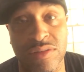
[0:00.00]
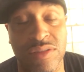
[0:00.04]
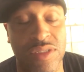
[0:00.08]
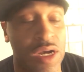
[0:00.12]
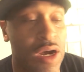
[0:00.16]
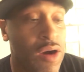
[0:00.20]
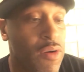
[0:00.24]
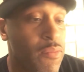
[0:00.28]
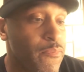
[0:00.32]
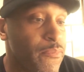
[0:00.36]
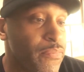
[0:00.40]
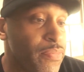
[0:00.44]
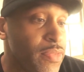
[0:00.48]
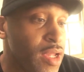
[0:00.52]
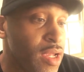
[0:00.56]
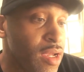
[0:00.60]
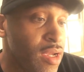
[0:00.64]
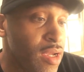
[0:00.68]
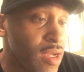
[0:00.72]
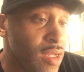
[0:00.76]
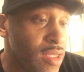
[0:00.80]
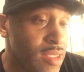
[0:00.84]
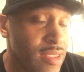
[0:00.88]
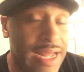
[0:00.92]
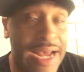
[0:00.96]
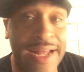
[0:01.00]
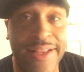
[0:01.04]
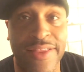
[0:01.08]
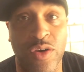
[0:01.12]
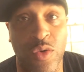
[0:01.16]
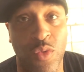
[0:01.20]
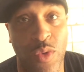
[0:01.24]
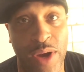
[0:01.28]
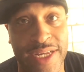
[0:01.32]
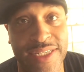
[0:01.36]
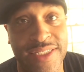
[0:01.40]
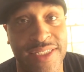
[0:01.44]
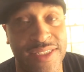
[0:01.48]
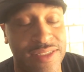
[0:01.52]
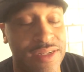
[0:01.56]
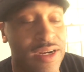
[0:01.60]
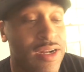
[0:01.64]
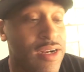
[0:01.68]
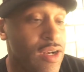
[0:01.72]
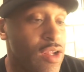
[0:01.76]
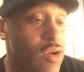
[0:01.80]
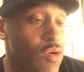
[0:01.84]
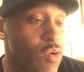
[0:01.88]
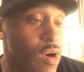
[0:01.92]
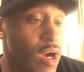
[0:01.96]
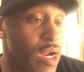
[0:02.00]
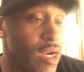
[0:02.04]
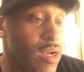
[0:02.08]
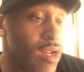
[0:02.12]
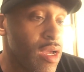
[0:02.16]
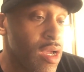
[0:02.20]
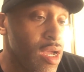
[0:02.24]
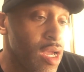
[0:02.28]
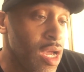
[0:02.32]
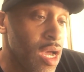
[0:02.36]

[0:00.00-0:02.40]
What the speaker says: so not to waste a new one.